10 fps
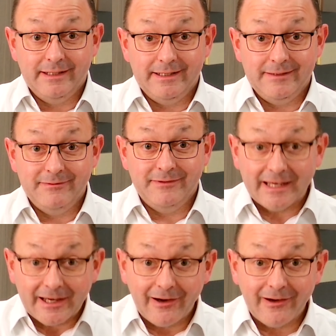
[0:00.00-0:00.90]
digging
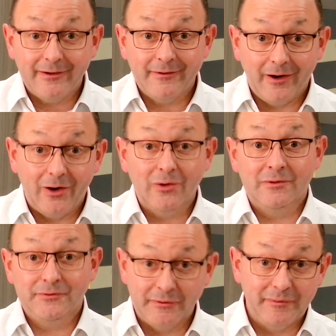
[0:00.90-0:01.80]
a hole,
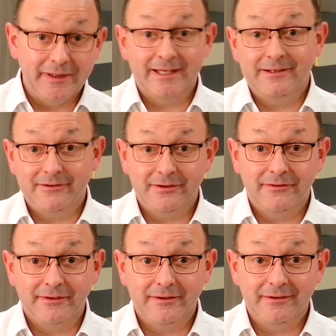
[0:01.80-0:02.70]
jumping in too
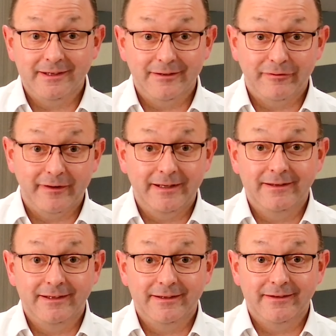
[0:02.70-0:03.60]
soon and finding
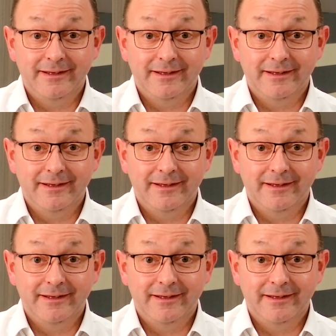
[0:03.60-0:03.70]
that